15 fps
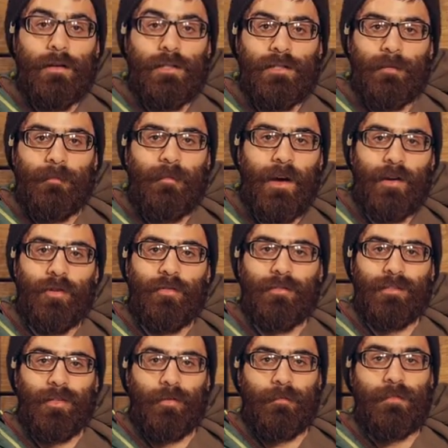Some final
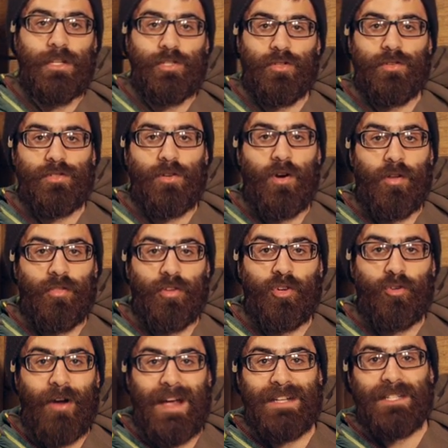little features on the
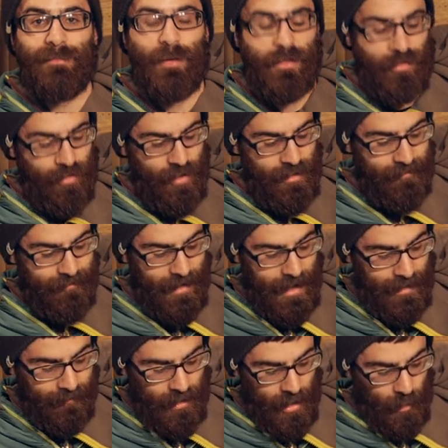Cragsmith
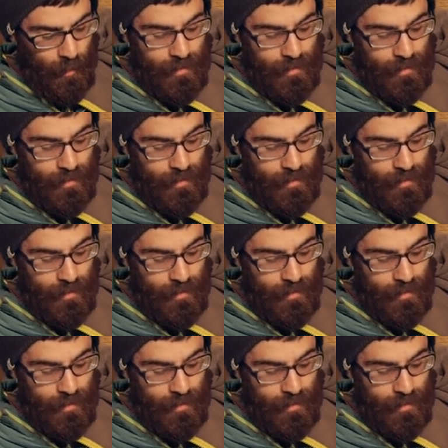35.